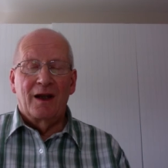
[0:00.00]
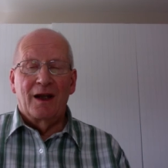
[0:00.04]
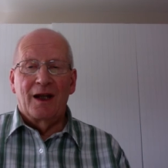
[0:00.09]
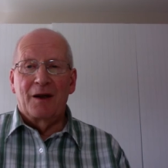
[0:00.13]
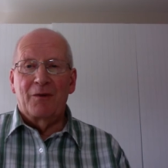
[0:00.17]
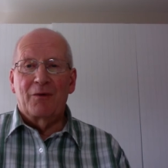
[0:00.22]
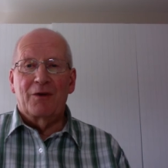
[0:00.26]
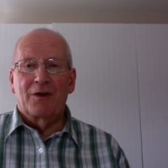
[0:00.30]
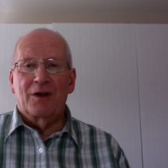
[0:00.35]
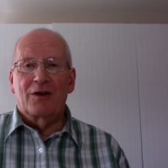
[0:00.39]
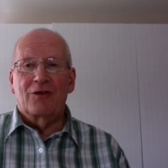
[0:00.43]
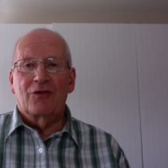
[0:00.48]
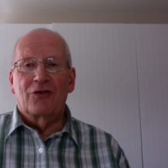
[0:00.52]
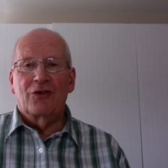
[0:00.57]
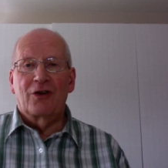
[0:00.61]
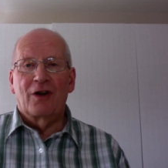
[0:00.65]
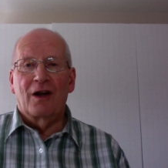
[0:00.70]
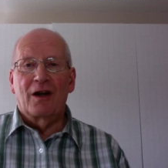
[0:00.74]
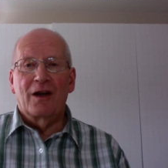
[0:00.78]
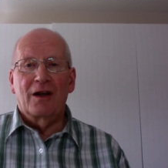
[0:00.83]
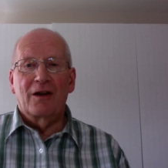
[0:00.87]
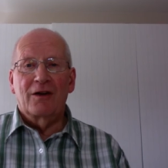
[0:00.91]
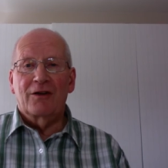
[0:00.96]
It was a
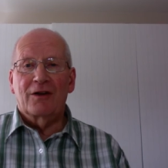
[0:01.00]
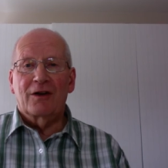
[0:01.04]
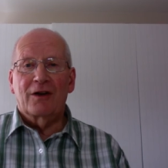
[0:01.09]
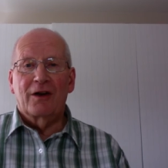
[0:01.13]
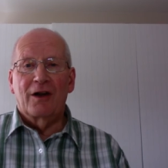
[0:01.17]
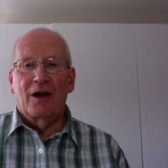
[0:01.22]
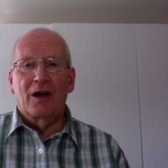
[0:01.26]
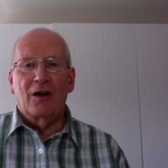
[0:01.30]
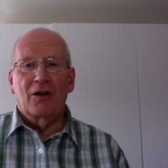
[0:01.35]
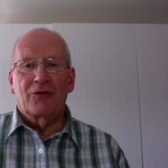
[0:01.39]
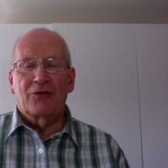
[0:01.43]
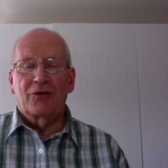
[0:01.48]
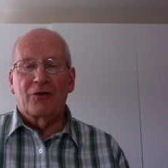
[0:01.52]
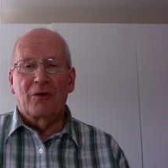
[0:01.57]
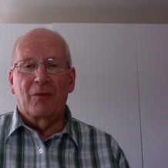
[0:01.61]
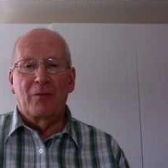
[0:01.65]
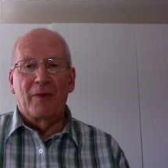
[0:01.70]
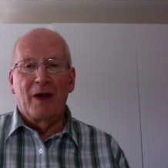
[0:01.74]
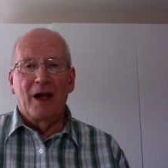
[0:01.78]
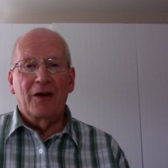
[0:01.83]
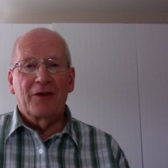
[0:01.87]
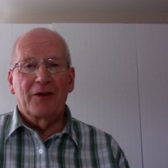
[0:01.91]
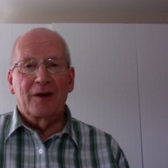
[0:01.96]
giant cultural
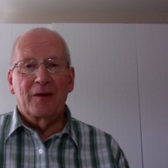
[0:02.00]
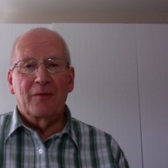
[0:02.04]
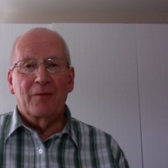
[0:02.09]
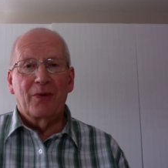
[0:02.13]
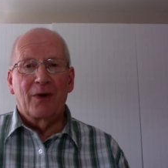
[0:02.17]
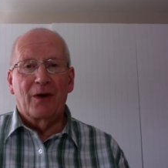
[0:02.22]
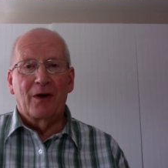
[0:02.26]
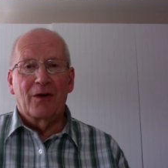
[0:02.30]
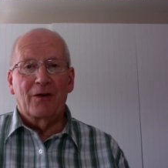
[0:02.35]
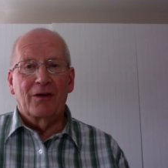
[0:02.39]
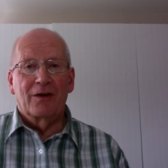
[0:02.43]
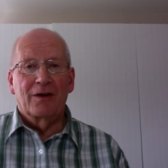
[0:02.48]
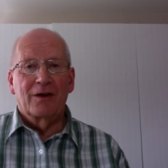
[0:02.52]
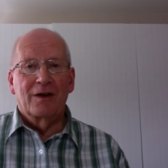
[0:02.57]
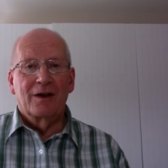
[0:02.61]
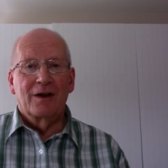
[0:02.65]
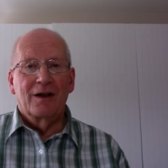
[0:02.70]
melting pot